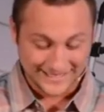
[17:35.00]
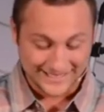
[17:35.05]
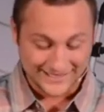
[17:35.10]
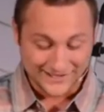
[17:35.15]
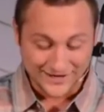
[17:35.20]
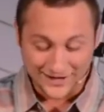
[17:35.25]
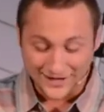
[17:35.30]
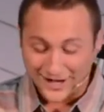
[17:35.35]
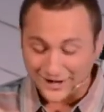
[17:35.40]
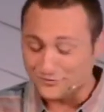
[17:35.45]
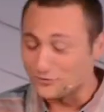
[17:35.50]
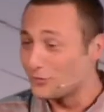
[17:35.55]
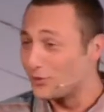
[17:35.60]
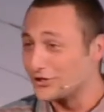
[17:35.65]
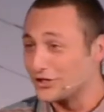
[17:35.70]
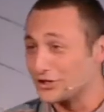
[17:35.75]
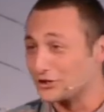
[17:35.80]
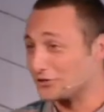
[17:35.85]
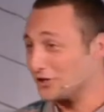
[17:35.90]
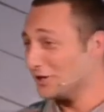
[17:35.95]
Not
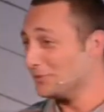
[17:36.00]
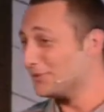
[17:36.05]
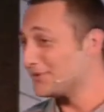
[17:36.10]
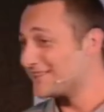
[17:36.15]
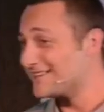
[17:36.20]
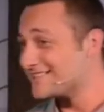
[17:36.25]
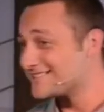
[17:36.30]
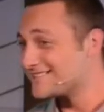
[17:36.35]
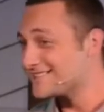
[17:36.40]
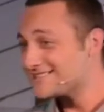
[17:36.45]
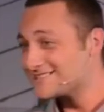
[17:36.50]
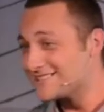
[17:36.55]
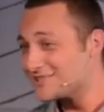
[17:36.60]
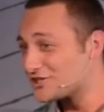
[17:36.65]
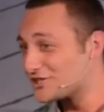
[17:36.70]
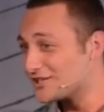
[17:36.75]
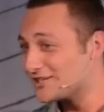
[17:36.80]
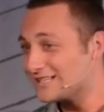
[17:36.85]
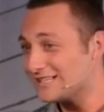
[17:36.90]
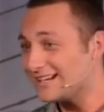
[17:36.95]
everyone agreed with his
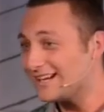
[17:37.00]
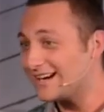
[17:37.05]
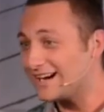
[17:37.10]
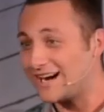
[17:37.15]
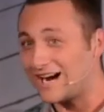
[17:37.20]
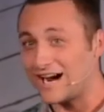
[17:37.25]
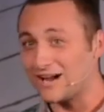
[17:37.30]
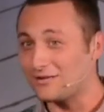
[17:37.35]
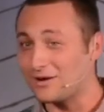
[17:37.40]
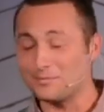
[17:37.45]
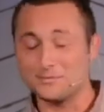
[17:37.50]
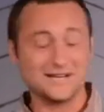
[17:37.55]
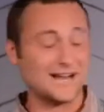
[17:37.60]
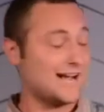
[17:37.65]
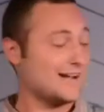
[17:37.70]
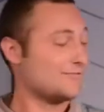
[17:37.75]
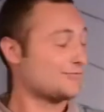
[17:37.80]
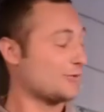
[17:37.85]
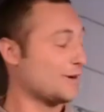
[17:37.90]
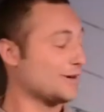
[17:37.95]
decision. I, I, mean,
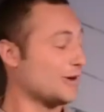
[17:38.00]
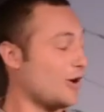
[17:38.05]
I've read